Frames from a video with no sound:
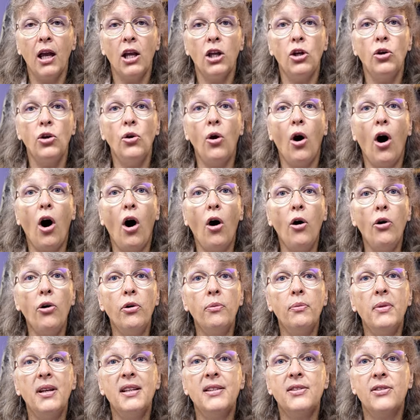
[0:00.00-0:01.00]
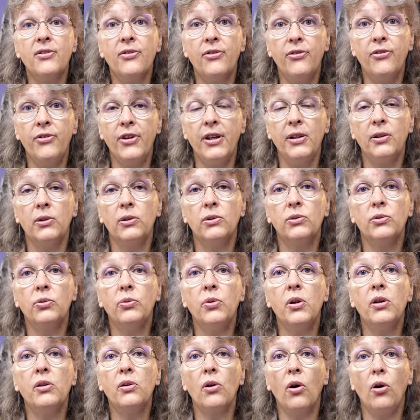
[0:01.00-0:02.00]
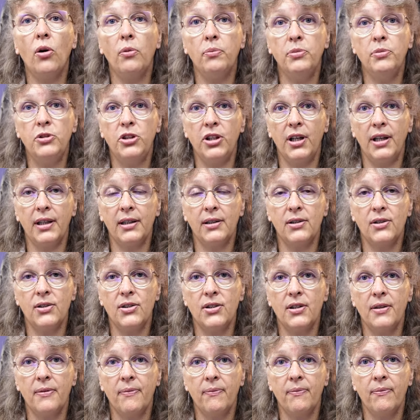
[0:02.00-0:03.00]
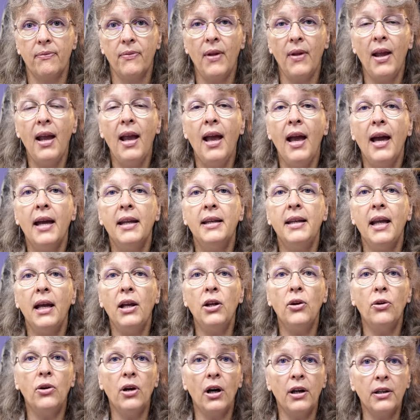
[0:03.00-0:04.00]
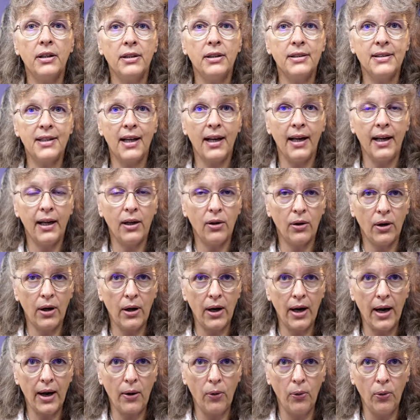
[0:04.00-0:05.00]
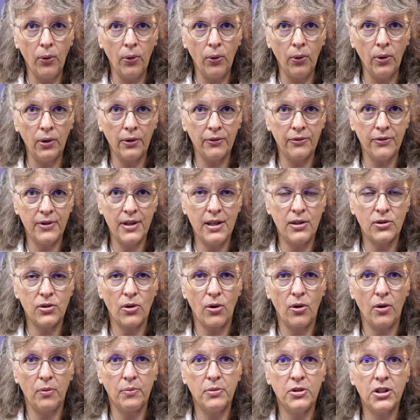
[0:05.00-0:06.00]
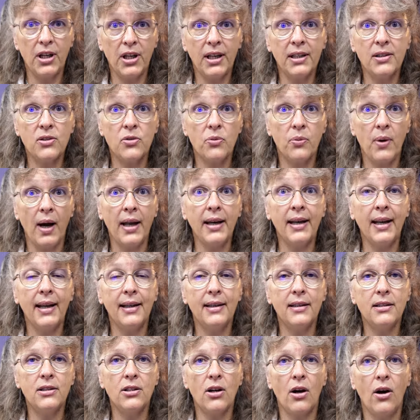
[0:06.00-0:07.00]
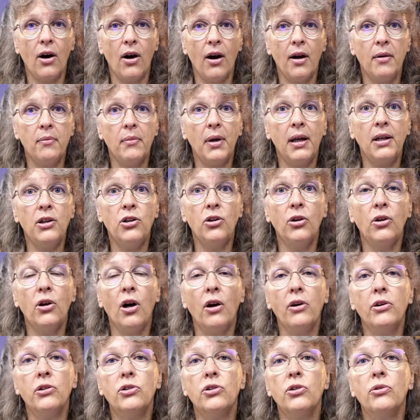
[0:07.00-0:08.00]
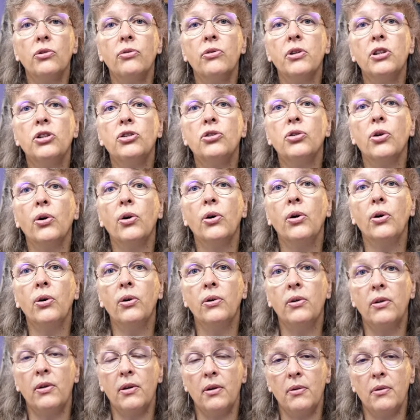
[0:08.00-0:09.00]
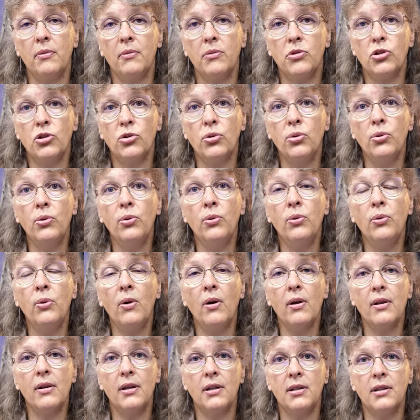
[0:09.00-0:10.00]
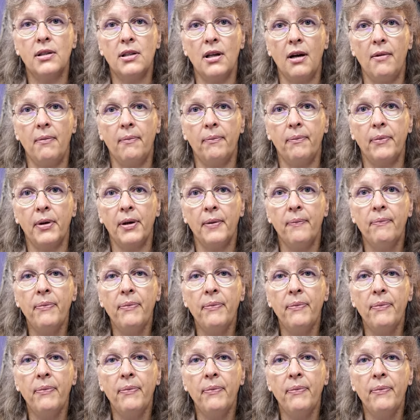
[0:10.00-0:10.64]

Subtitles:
Your home is filled with objects. Now you're going to take all of these objects one at a time, and you're going to return them to the dump.